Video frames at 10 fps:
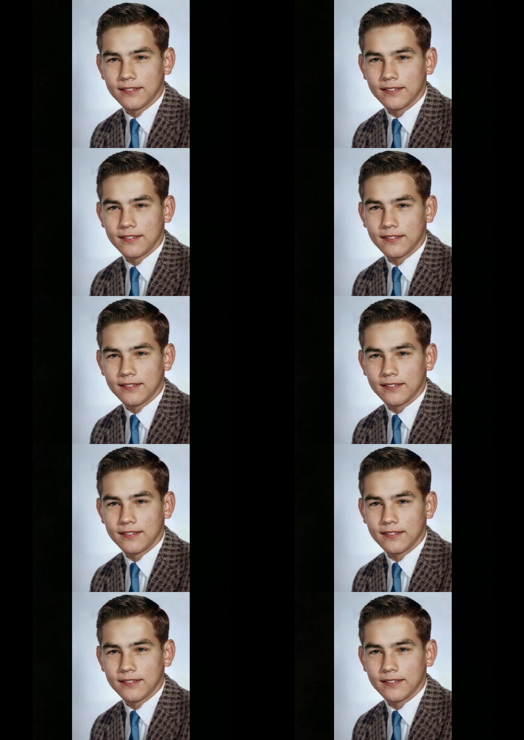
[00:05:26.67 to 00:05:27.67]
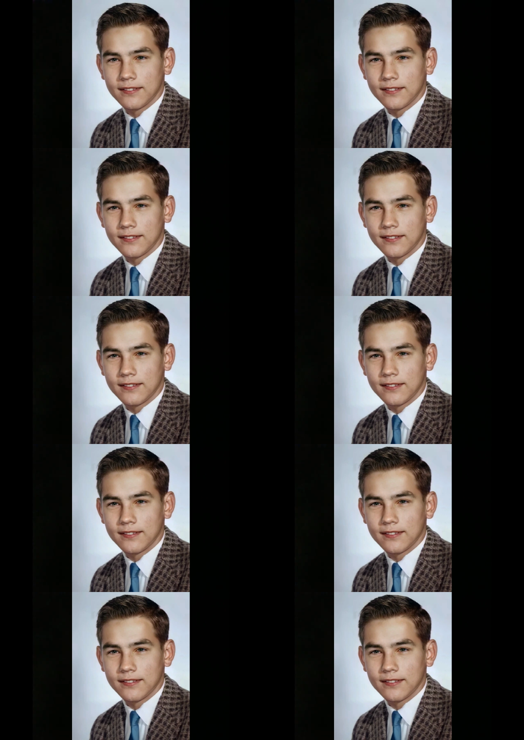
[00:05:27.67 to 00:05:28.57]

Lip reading: (silence)